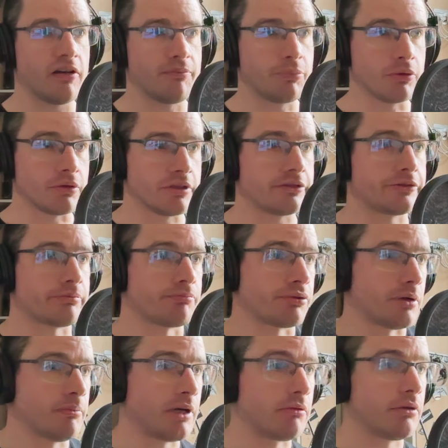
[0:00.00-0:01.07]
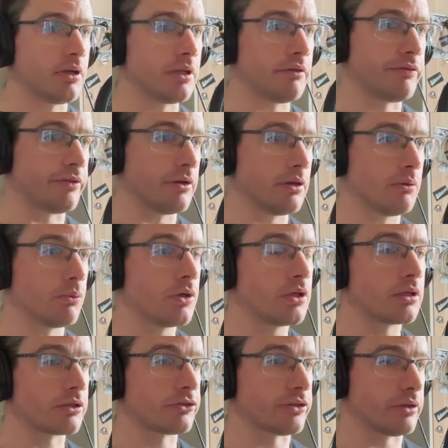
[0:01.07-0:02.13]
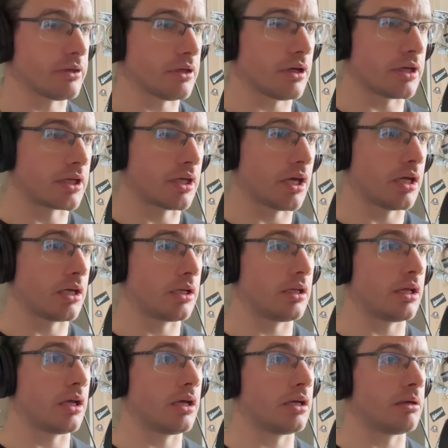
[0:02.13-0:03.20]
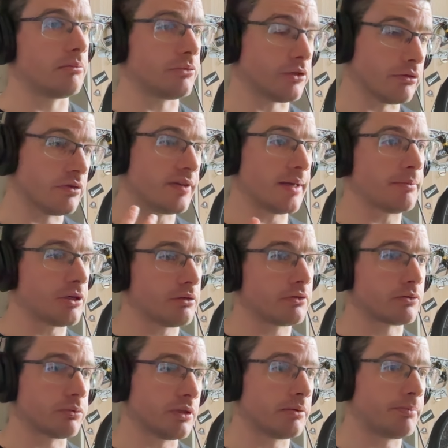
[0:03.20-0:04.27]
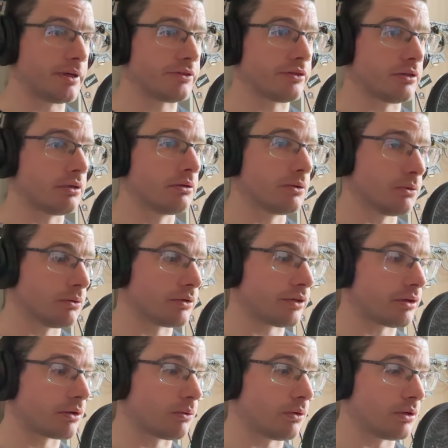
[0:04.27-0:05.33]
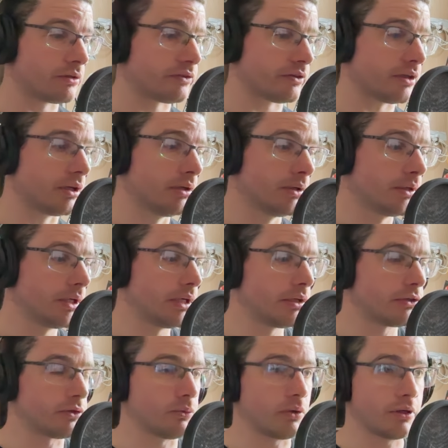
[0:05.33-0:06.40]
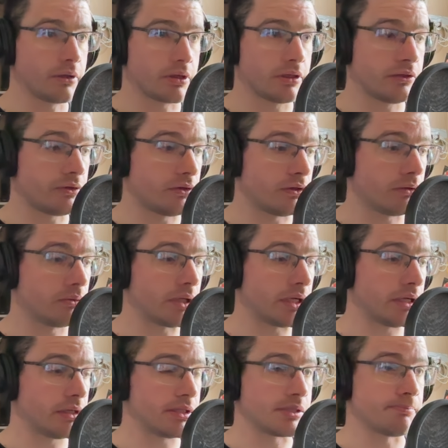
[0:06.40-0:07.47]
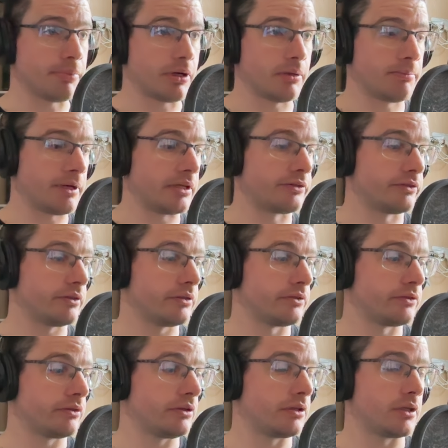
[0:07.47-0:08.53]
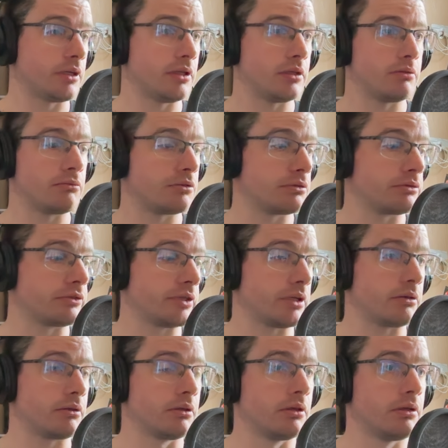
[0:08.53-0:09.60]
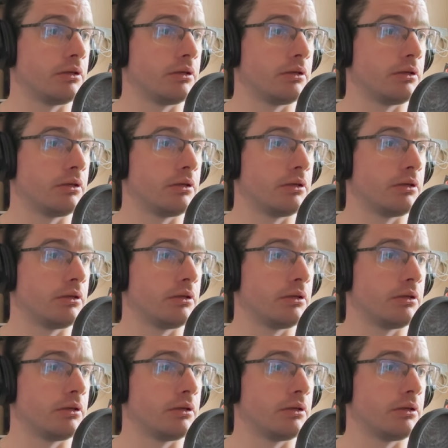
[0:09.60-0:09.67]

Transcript: bought this primarily for work so that I can do demos with better audio quality. So what I'm going to do is bypass it so you can hear the raw sound.